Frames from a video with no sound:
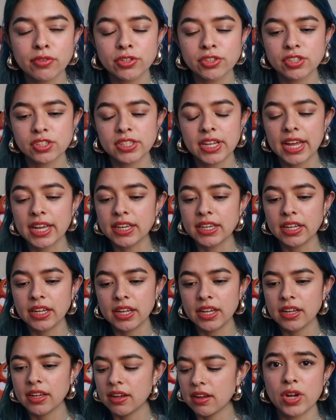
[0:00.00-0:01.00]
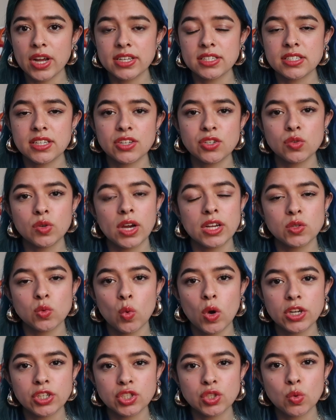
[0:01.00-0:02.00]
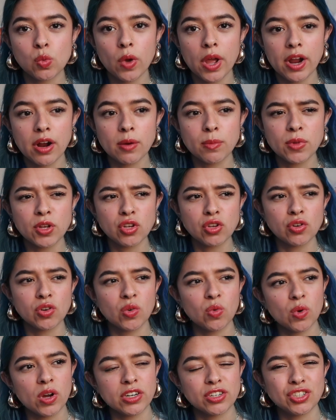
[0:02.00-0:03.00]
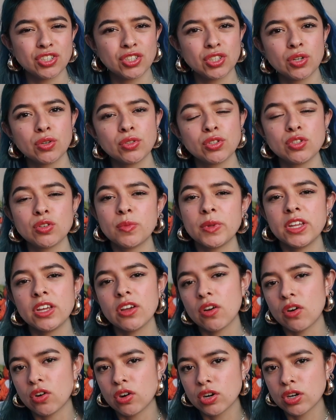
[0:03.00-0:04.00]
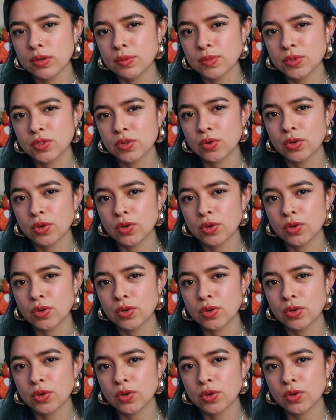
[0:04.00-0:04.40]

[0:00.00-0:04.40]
or just any dress that you guys want to wear but you don't want to show too many arms,